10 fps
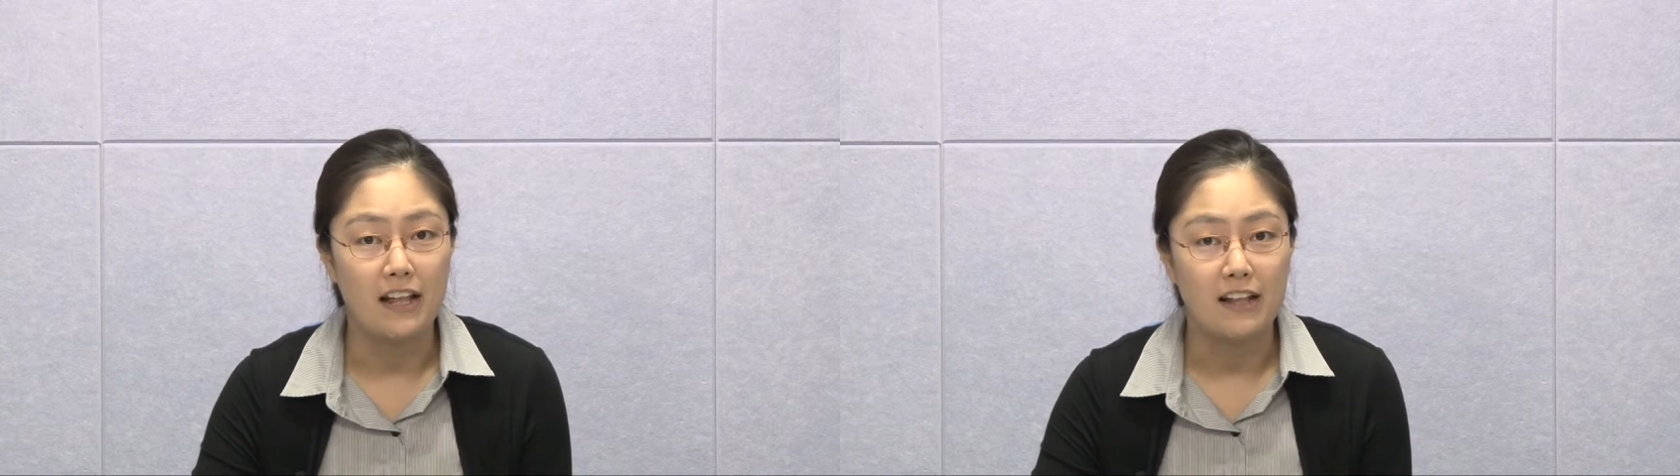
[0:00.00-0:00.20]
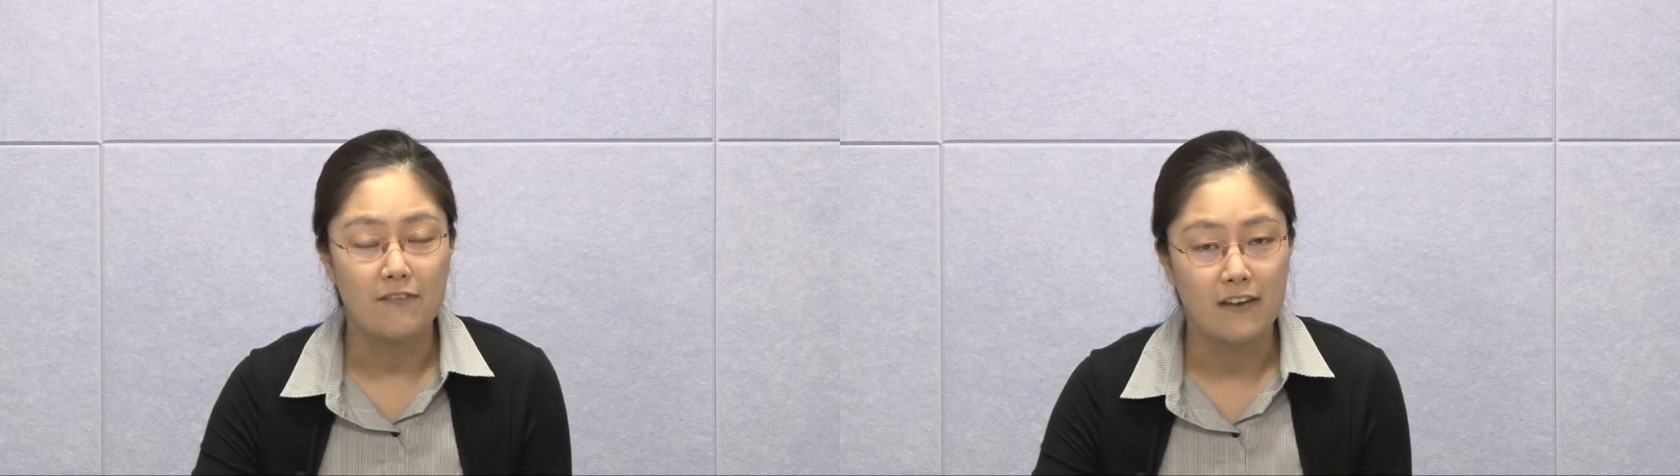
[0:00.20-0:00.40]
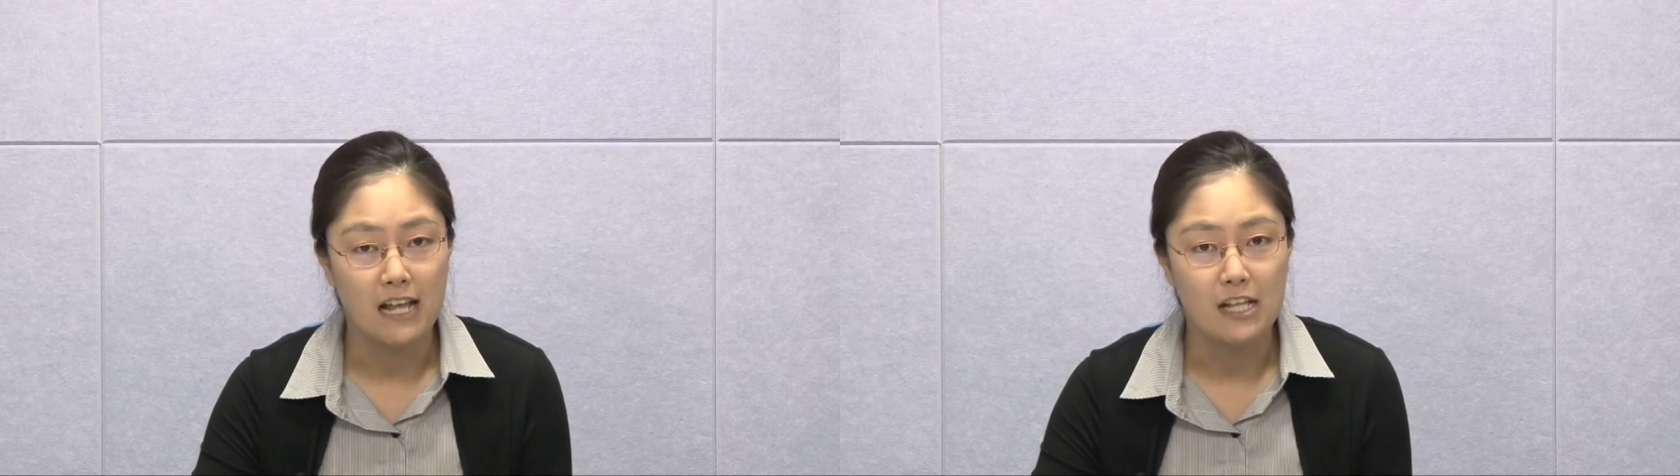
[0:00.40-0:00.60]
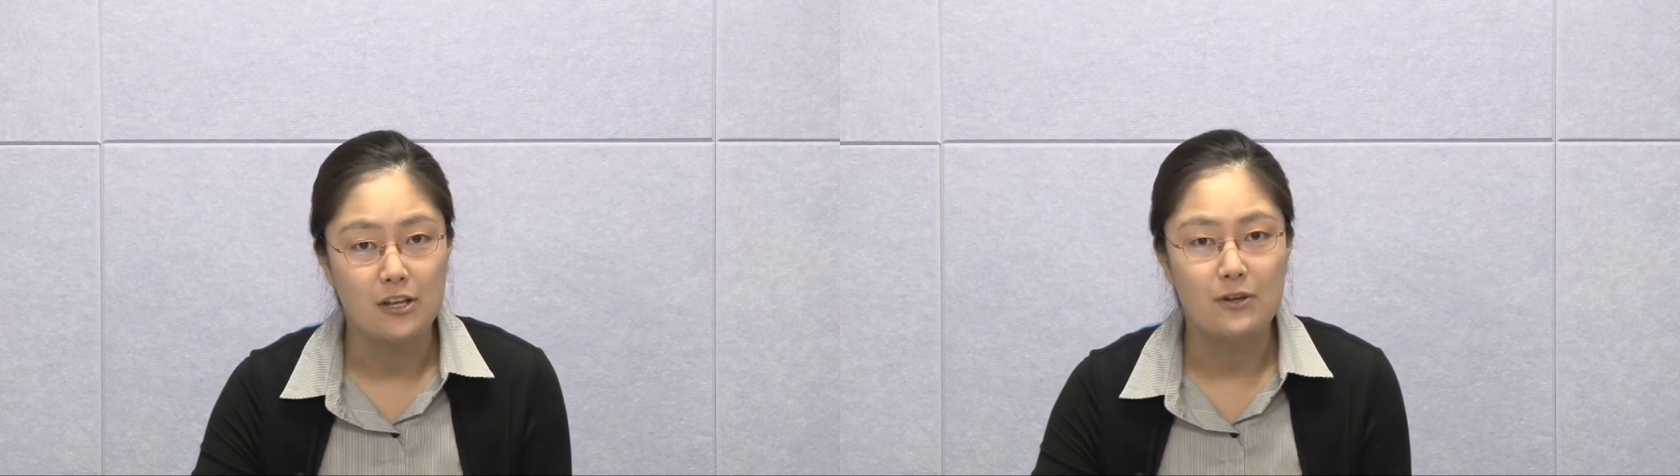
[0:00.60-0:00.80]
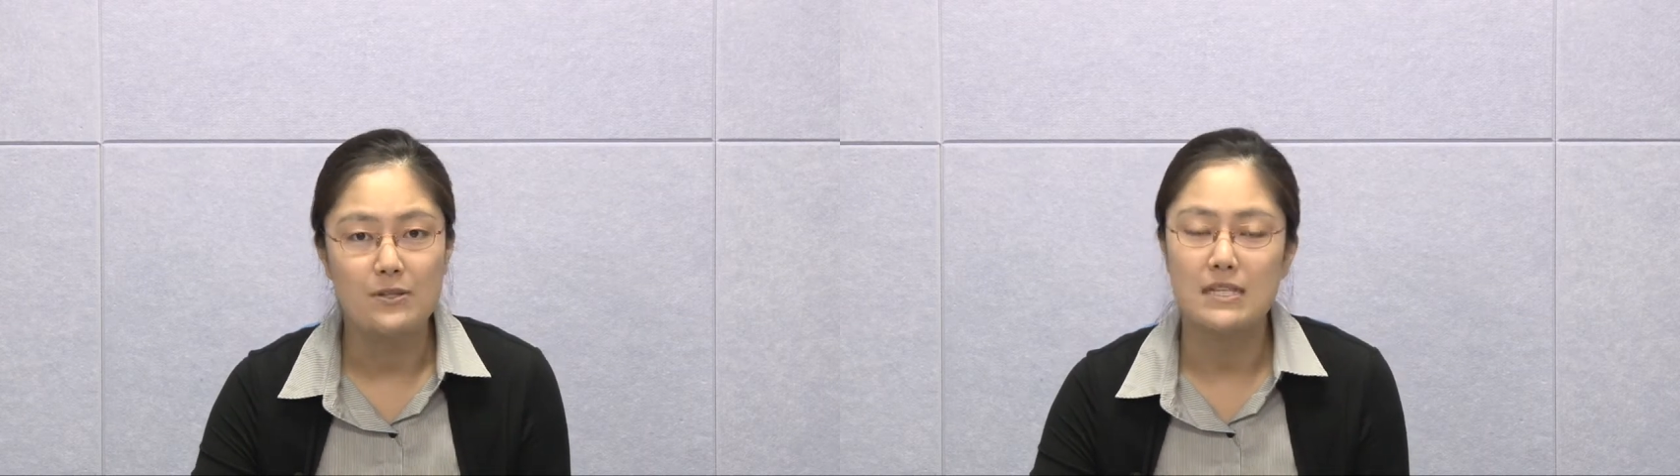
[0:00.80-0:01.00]

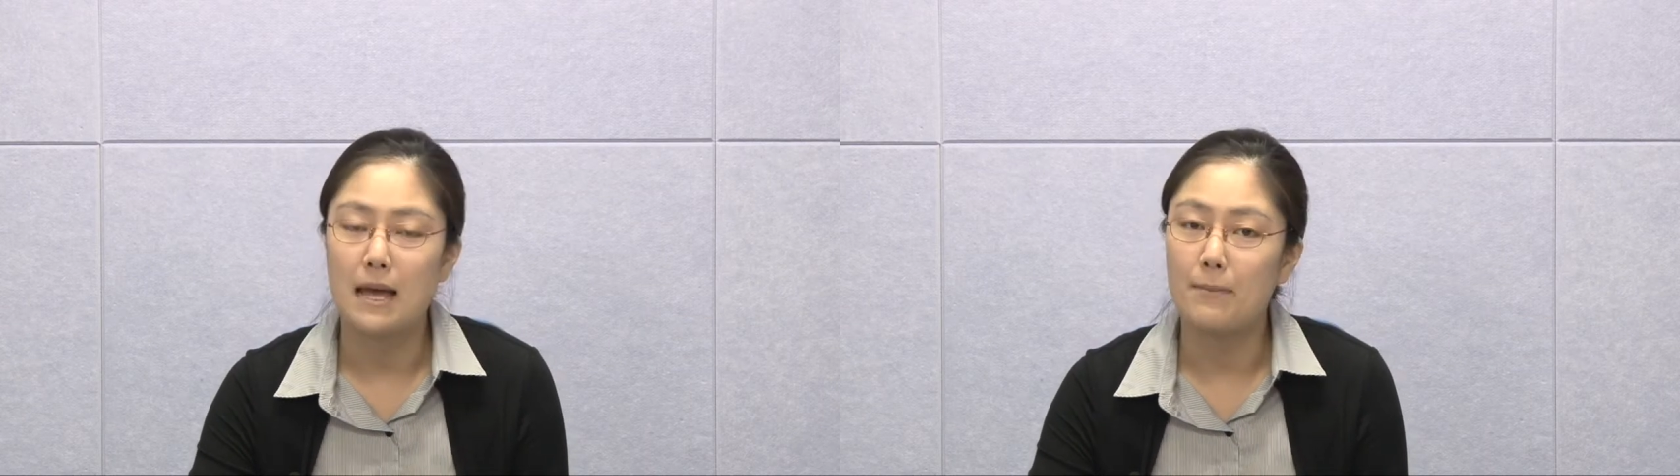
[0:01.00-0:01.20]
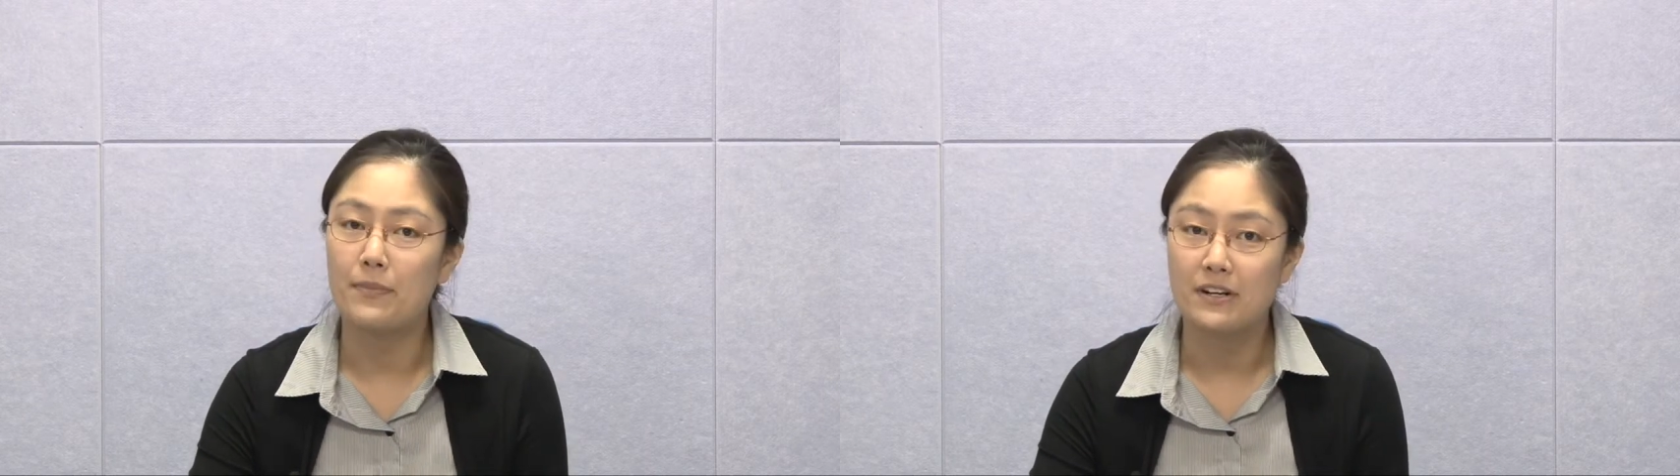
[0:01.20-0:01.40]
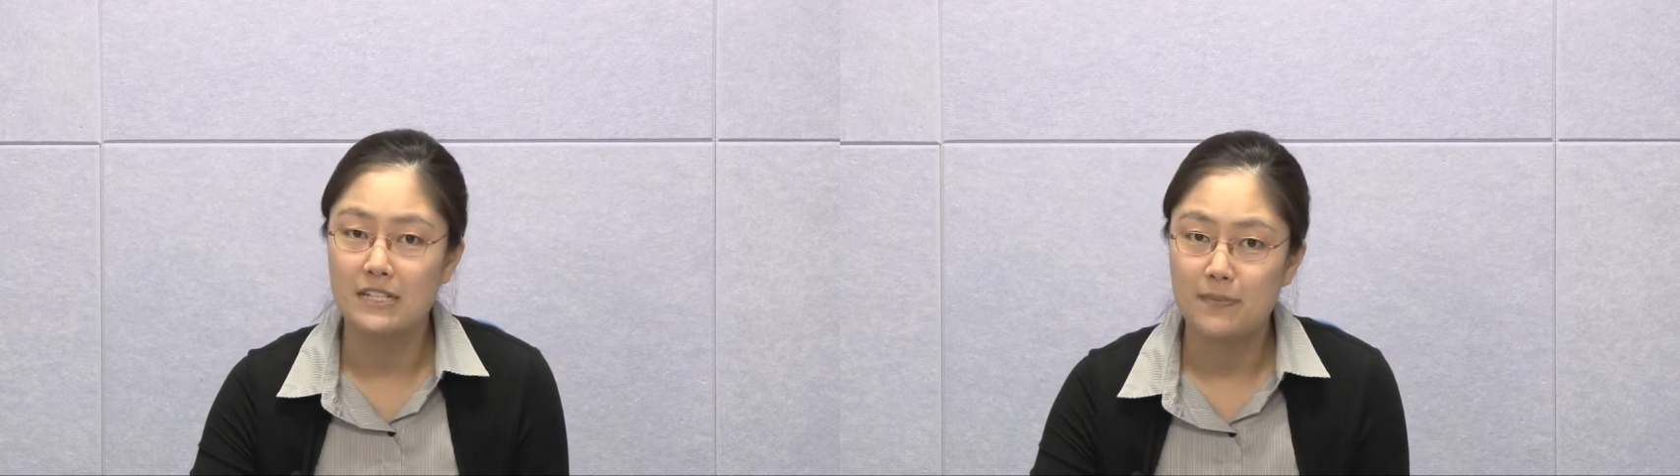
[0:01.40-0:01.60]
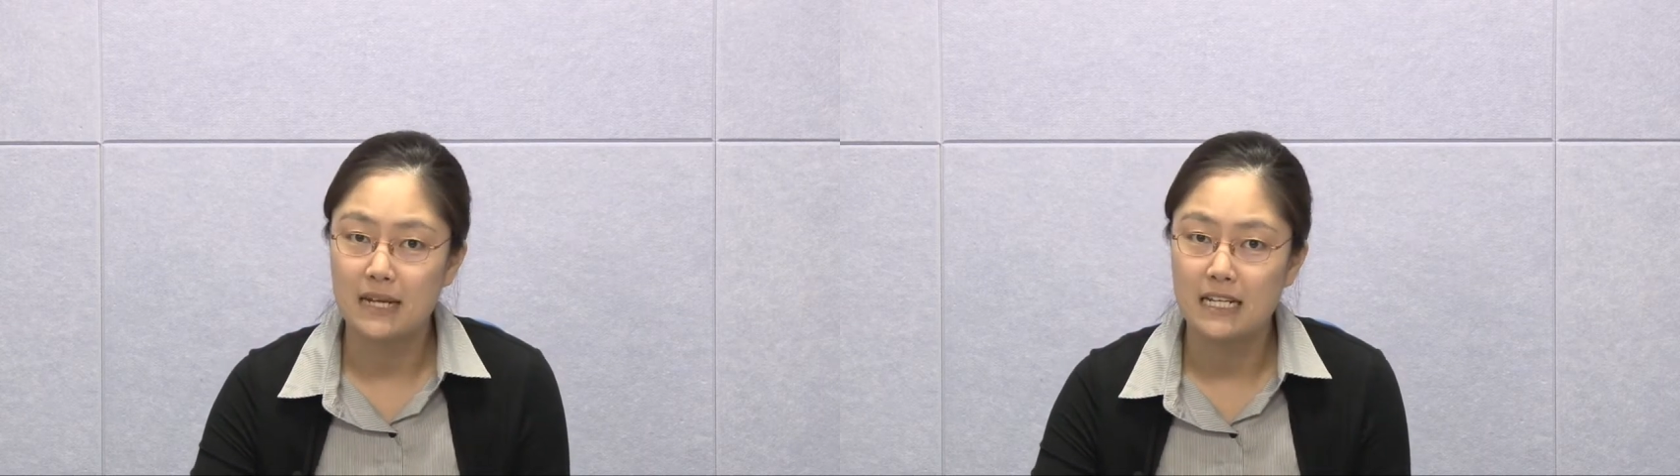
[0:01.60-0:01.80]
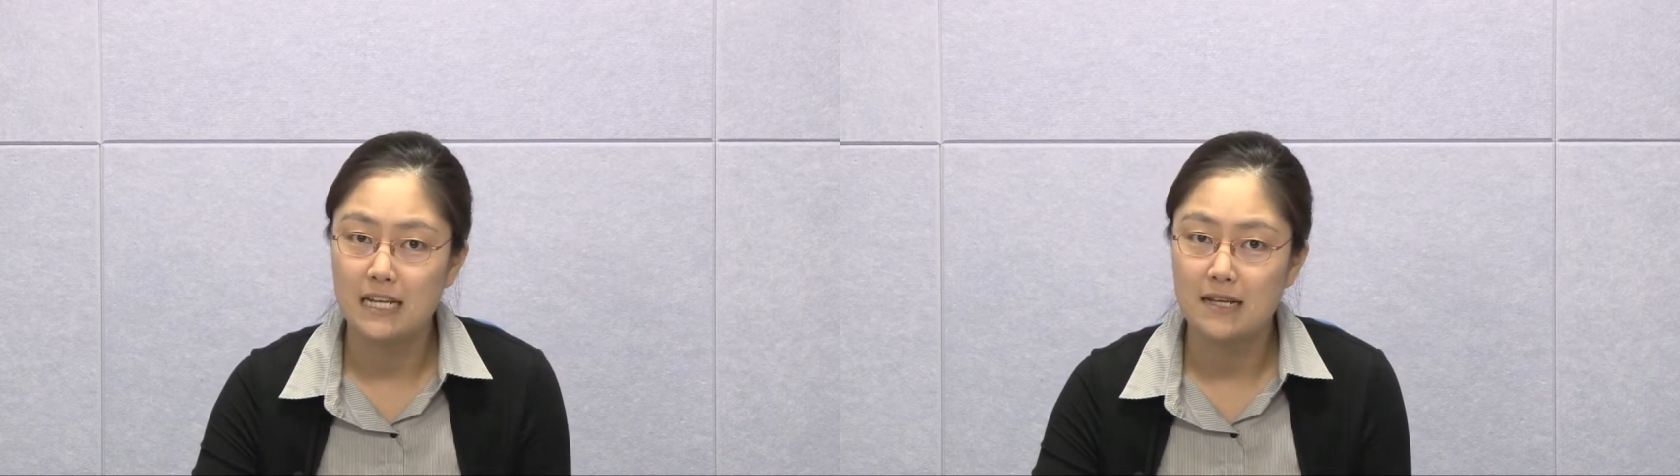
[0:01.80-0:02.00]
values and
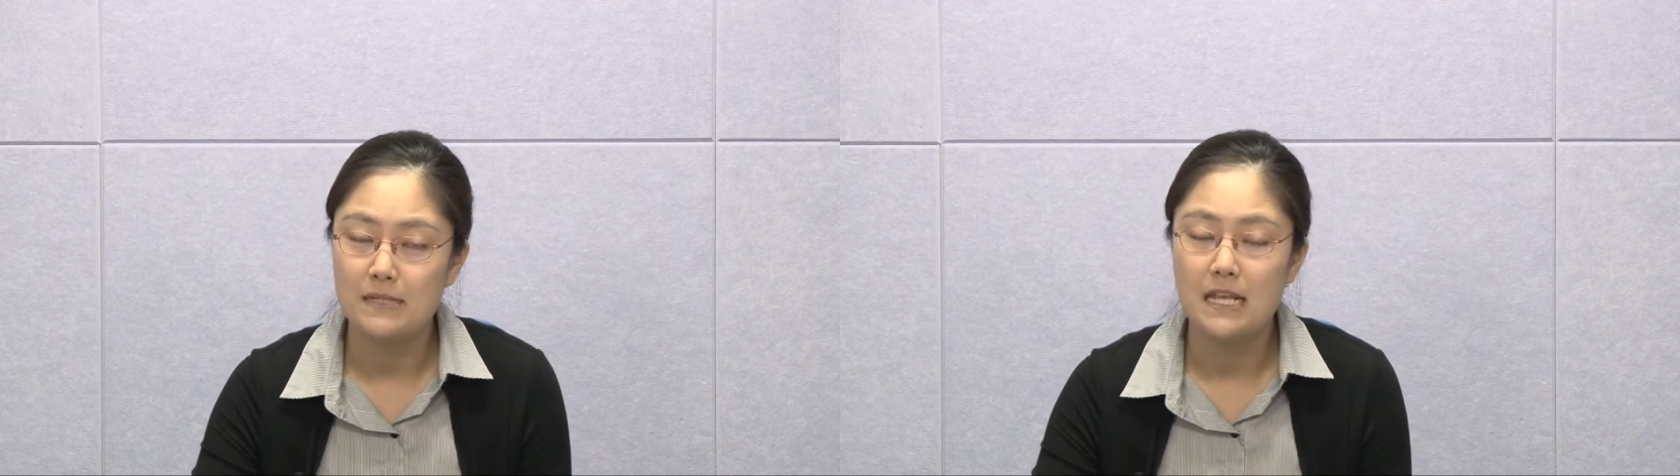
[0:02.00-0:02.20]
perspectives